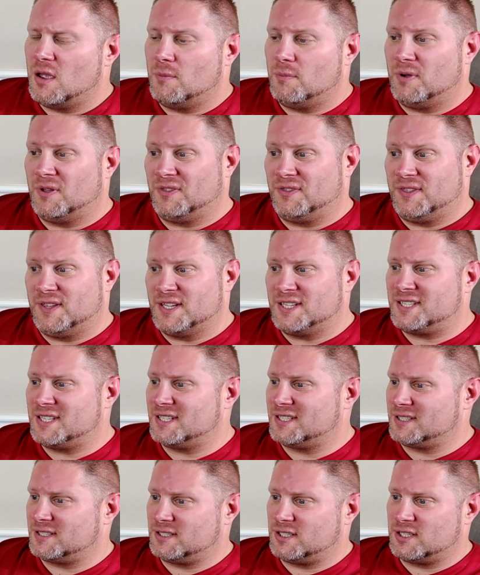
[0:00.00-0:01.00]
but this
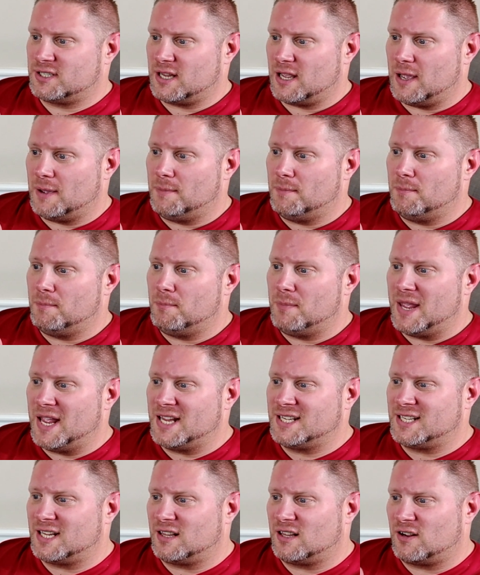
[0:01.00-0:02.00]
is just
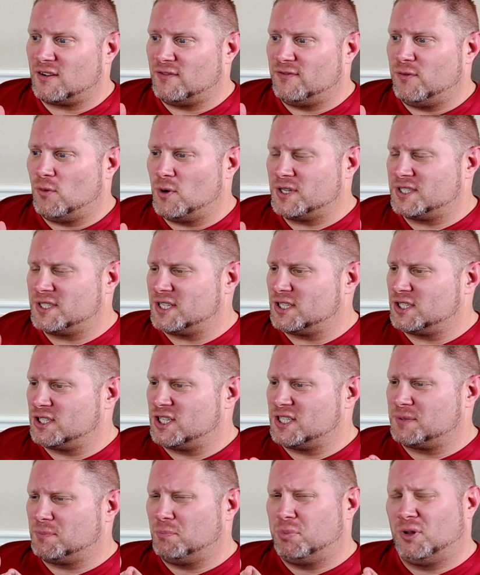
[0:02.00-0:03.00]
amazing. Their voices
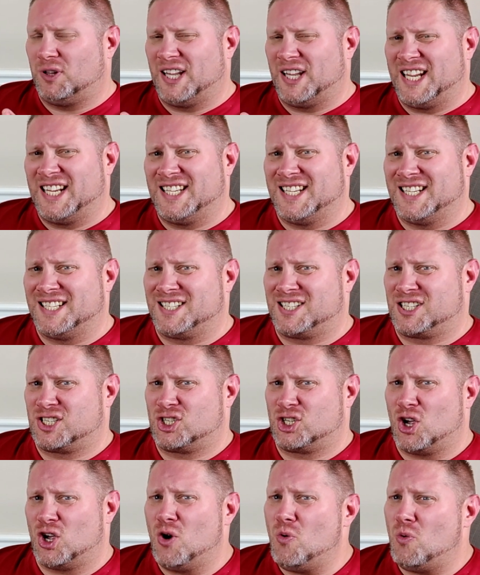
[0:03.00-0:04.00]
just blended
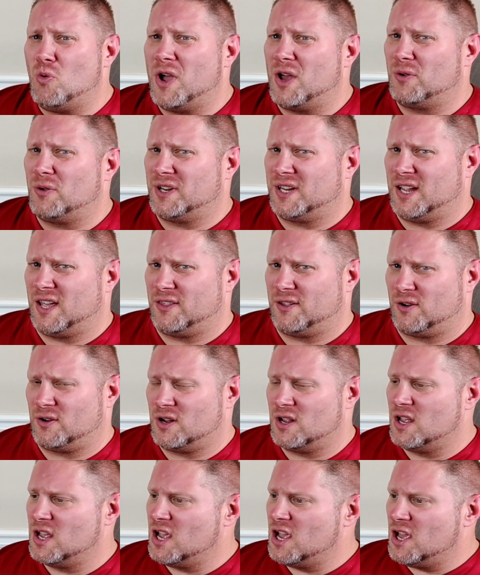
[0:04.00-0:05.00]
so well
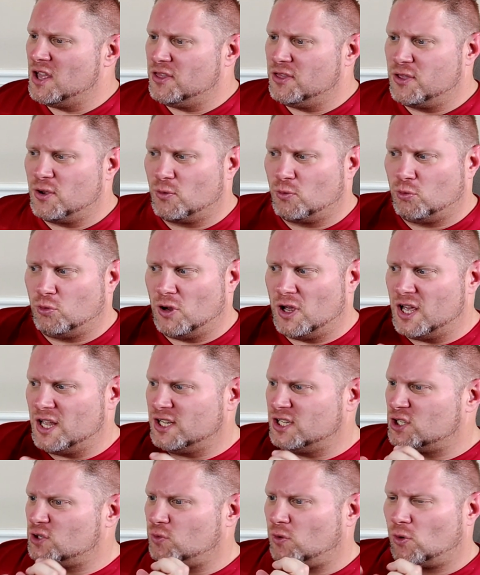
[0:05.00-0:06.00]
together. The
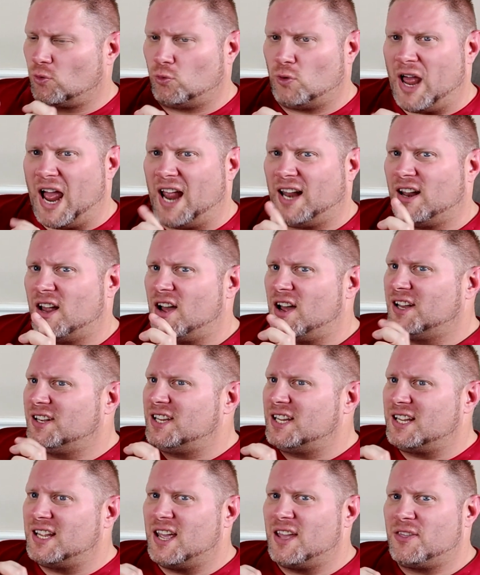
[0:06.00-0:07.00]
runs were right on
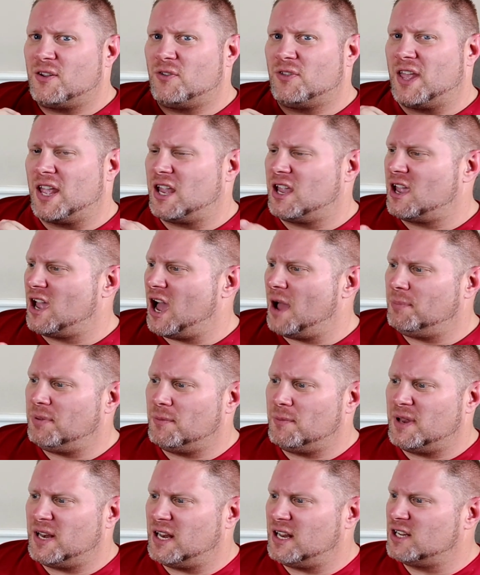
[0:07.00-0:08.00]
together. They
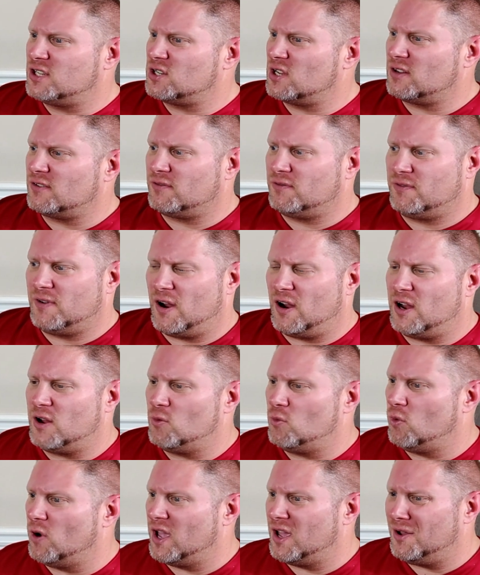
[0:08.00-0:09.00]
complemented each other very
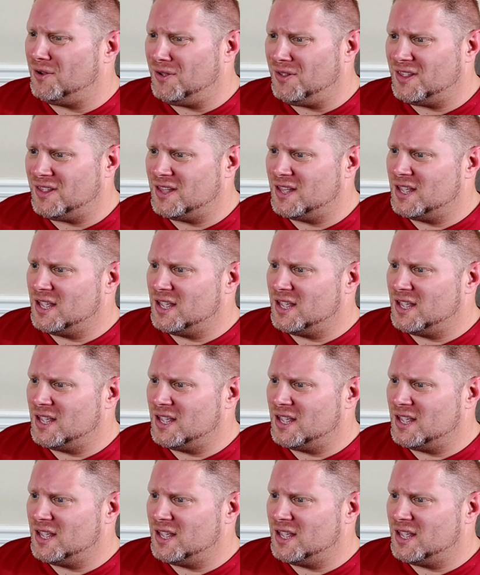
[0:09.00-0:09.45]
well.